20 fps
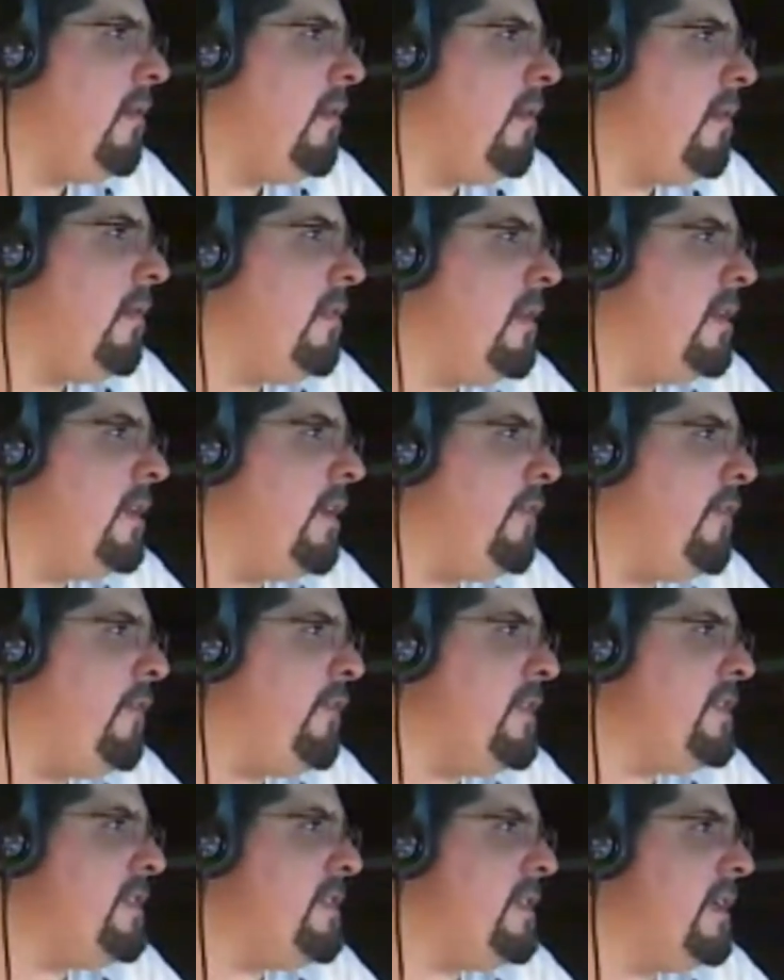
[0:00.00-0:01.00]
The
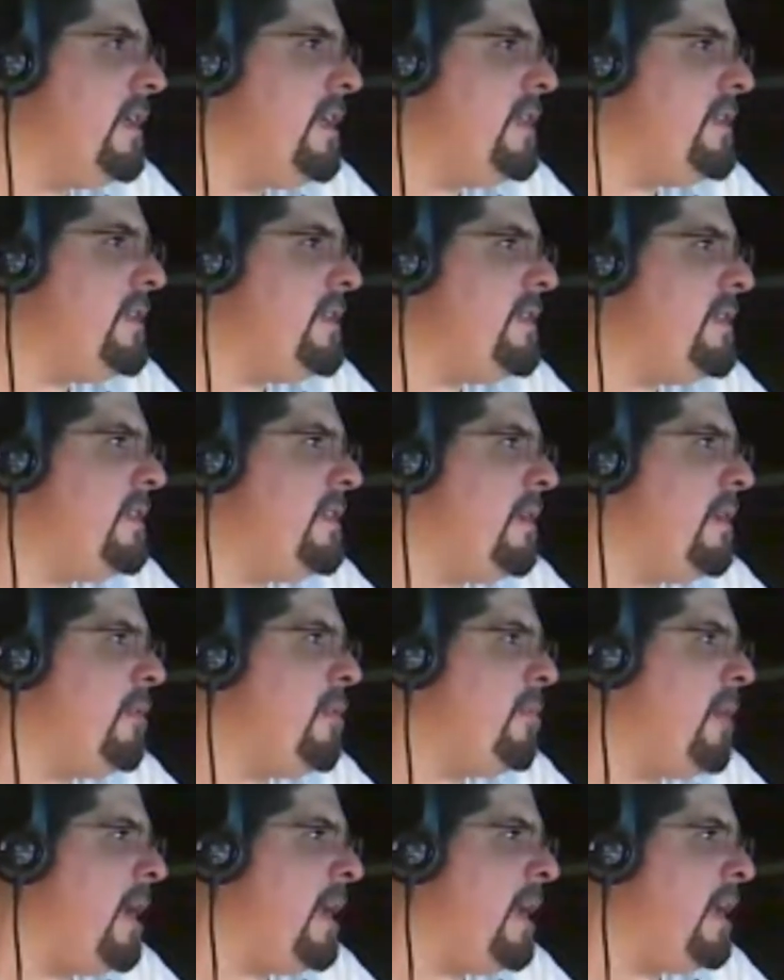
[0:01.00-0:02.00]
difference is the
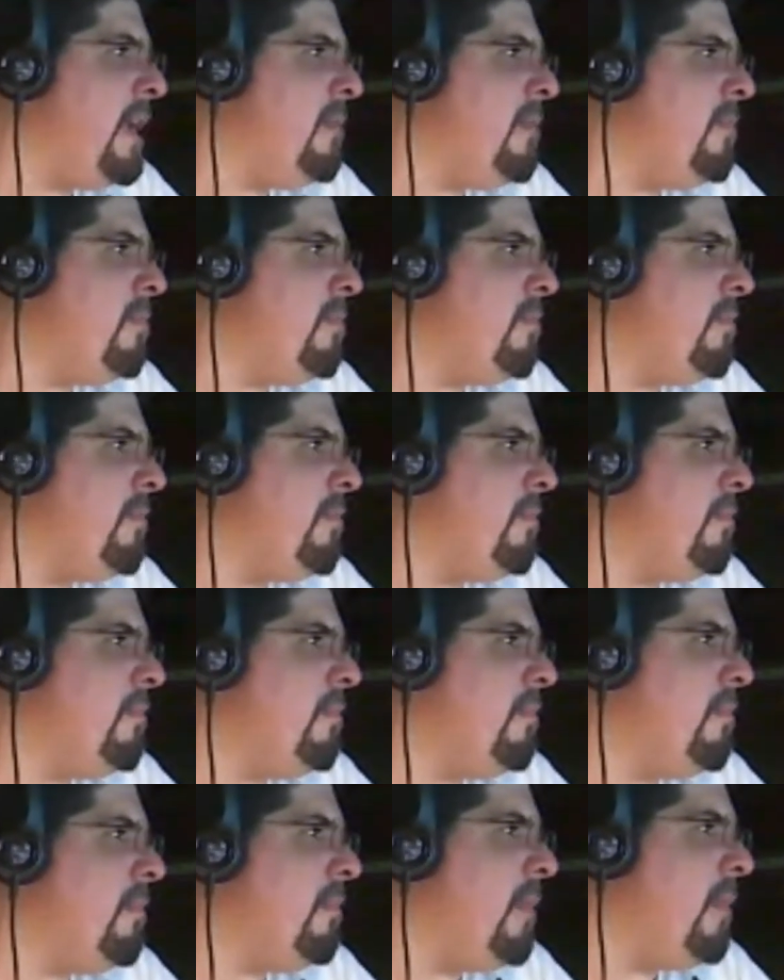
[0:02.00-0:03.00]
remaining
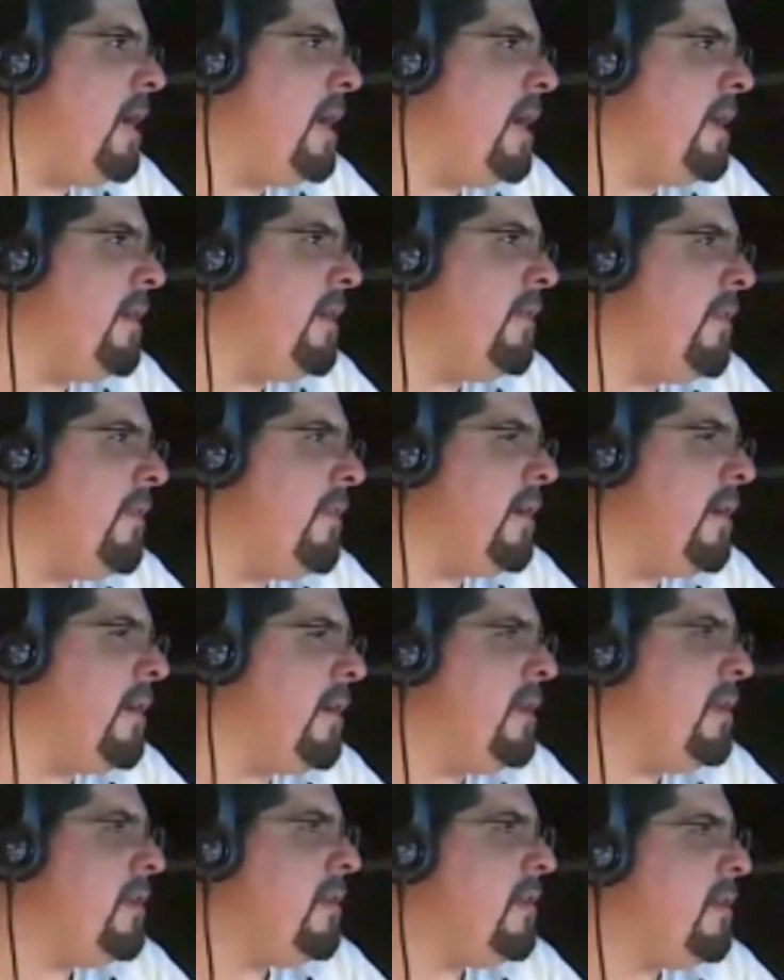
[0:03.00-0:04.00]
body of
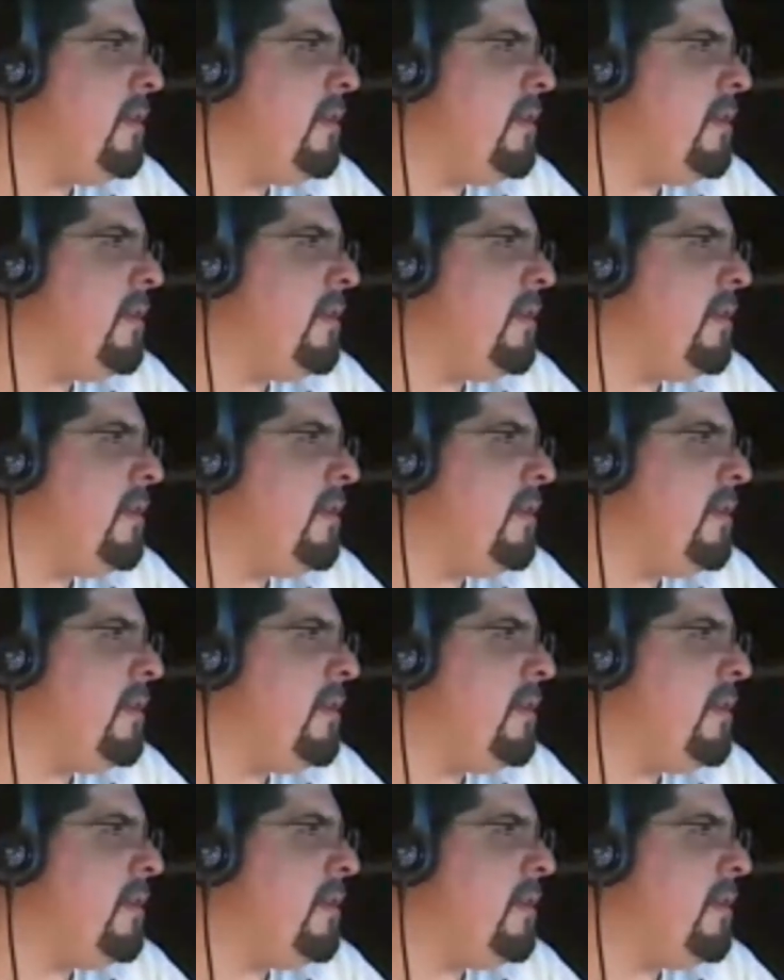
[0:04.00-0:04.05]
argument.